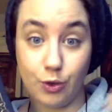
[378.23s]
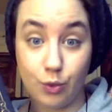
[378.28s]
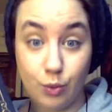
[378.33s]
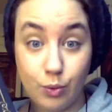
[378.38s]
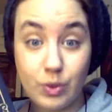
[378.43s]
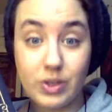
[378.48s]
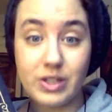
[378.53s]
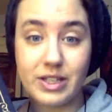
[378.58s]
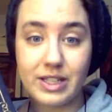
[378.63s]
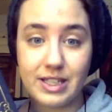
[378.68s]

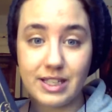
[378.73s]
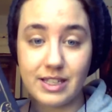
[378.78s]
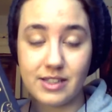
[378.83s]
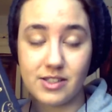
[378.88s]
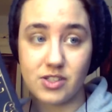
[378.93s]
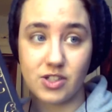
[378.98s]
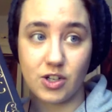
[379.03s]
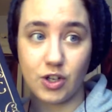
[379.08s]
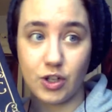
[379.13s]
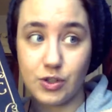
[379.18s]
you really
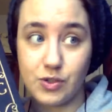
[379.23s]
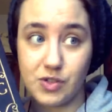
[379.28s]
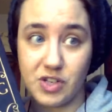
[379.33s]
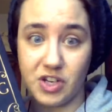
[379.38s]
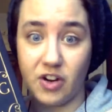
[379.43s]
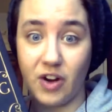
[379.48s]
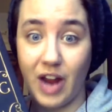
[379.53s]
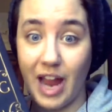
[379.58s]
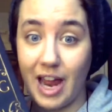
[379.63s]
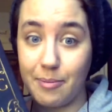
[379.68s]
need to start
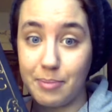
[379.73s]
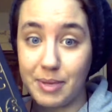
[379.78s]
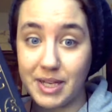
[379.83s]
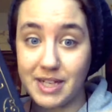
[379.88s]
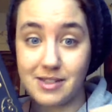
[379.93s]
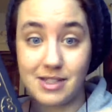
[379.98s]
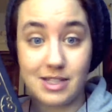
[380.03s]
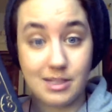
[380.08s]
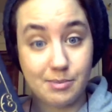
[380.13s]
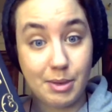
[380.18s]
using your head
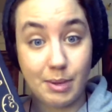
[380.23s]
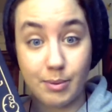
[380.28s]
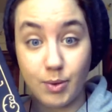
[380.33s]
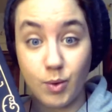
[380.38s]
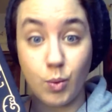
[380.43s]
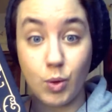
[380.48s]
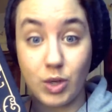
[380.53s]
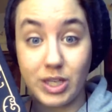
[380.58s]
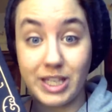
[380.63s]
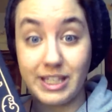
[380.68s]
because these
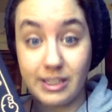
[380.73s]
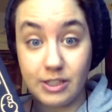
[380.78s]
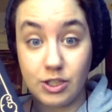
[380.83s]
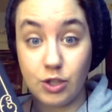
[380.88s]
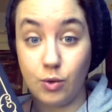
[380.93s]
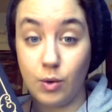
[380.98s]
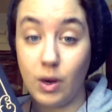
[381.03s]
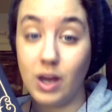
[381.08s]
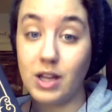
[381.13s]
people will eat